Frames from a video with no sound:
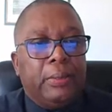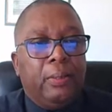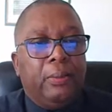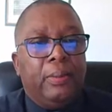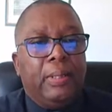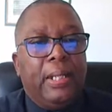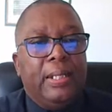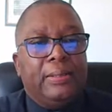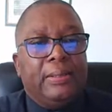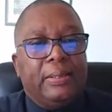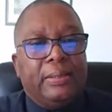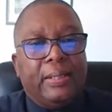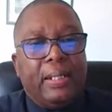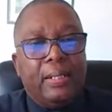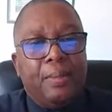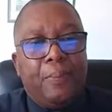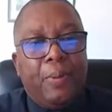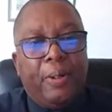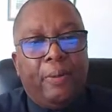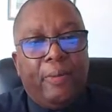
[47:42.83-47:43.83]
So, as the
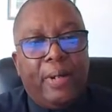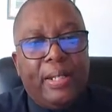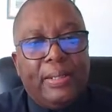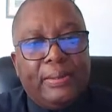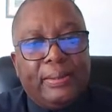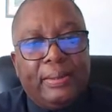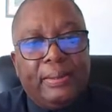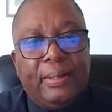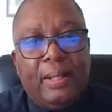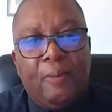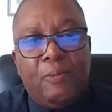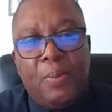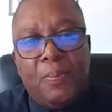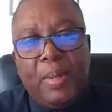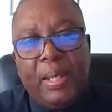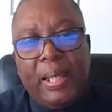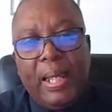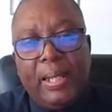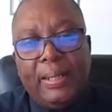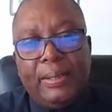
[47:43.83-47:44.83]
study progressed and we
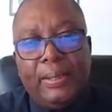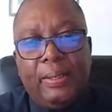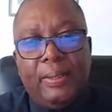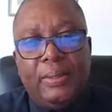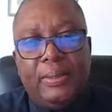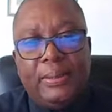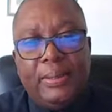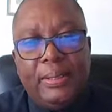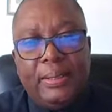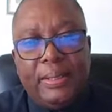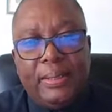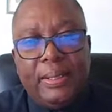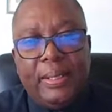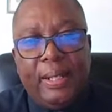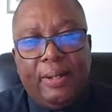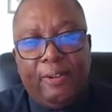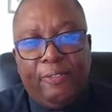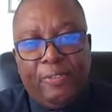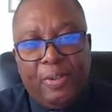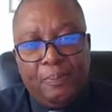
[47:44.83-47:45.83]
began to consider the
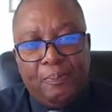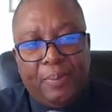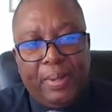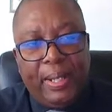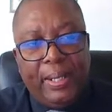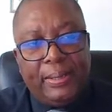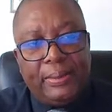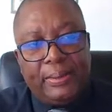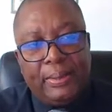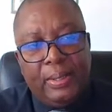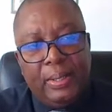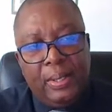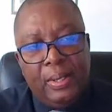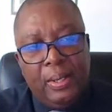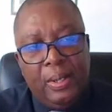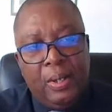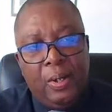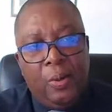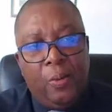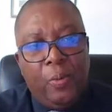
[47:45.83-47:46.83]
health impacts,
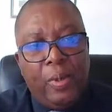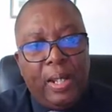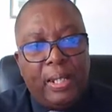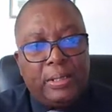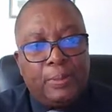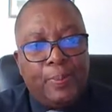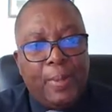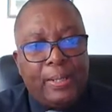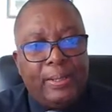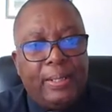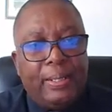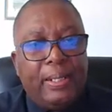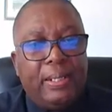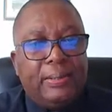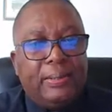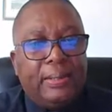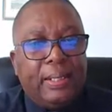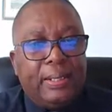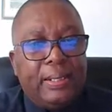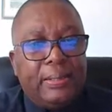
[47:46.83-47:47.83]
we expanded
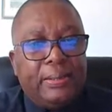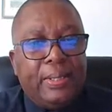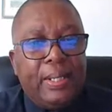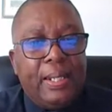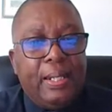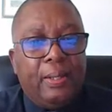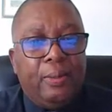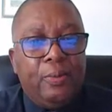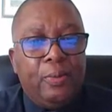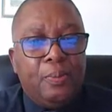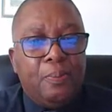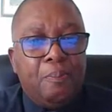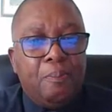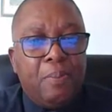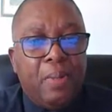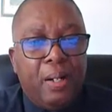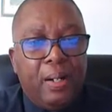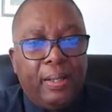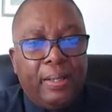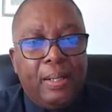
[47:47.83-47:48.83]
our studies to include
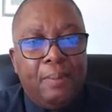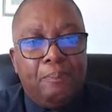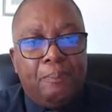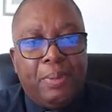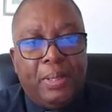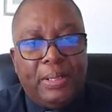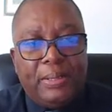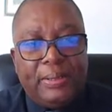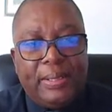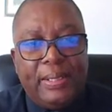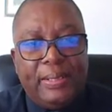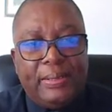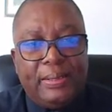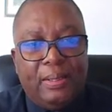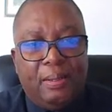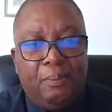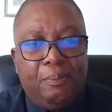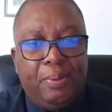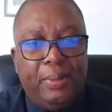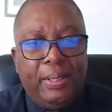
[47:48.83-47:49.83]
market basket
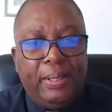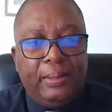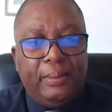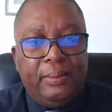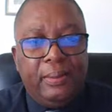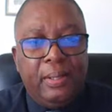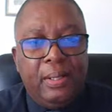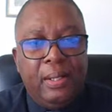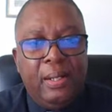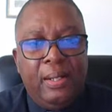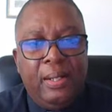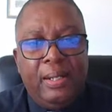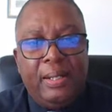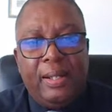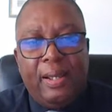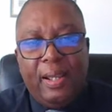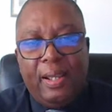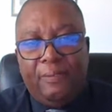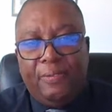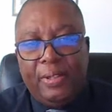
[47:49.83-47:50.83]
sampling
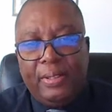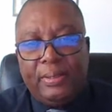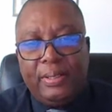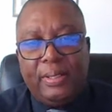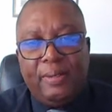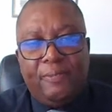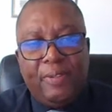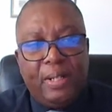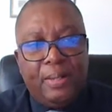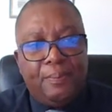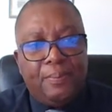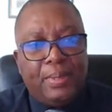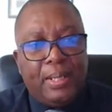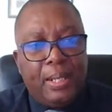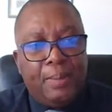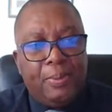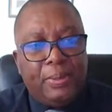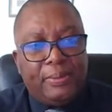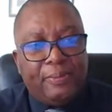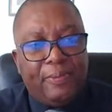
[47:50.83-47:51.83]
in an effort to develop
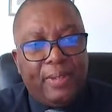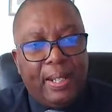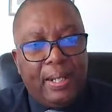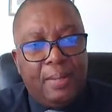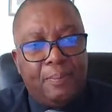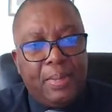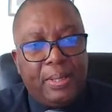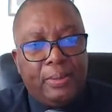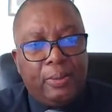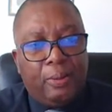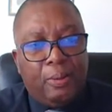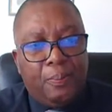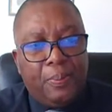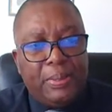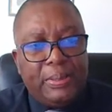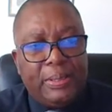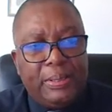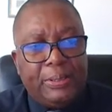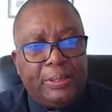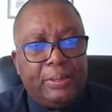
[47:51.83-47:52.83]
tables of elemental
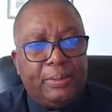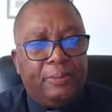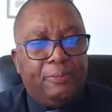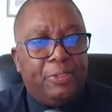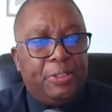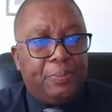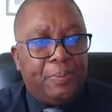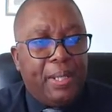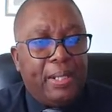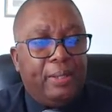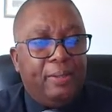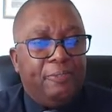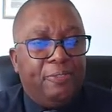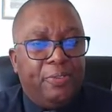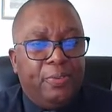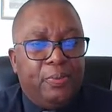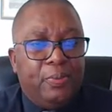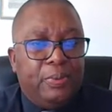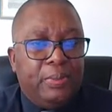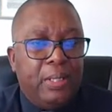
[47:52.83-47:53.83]
composition of Jamaican
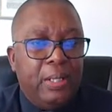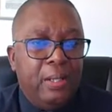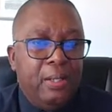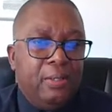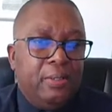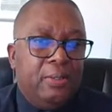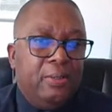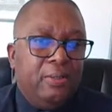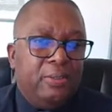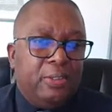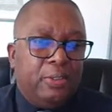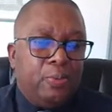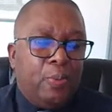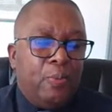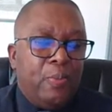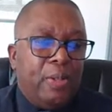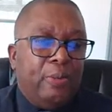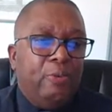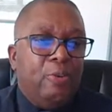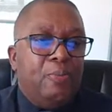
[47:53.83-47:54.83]
foods, not just
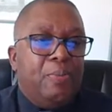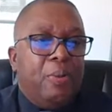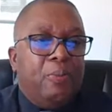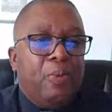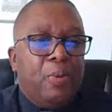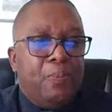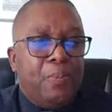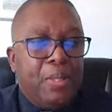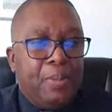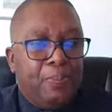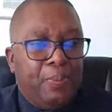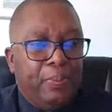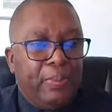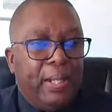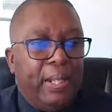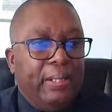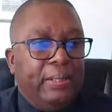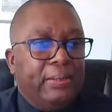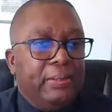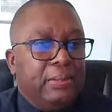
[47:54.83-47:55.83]
what we grew, but what people
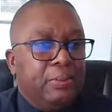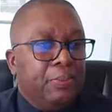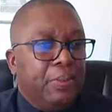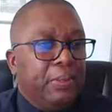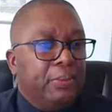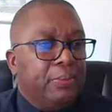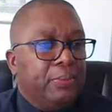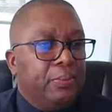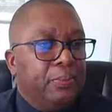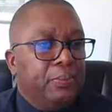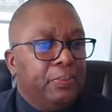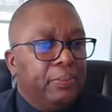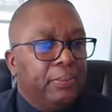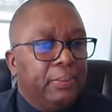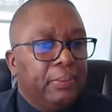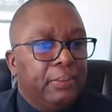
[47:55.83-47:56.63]
ate as well too.